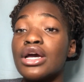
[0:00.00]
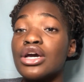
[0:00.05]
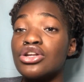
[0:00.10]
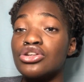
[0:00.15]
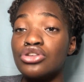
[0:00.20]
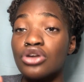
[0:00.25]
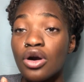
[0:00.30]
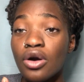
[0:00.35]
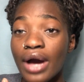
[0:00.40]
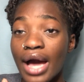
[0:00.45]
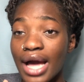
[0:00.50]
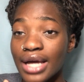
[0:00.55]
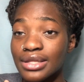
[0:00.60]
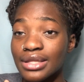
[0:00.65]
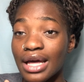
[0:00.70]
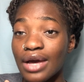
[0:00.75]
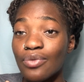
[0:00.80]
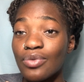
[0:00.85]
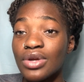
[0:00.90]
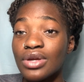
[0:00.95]
Don't act
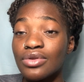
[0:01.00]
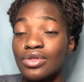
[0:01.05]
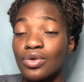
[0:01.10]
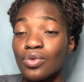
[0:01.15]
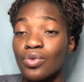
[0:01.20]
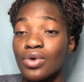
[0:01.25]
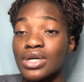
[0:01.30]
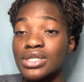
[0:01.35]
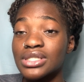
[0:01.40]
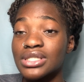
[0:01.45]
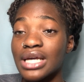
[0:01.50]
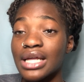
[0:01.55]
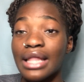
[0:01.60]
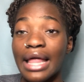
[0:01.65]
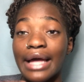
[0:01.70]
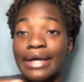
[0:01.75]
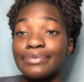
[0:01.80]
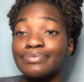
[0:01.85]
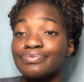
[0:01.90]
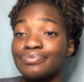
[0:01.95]
like we the ones that,
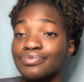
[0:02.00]
like,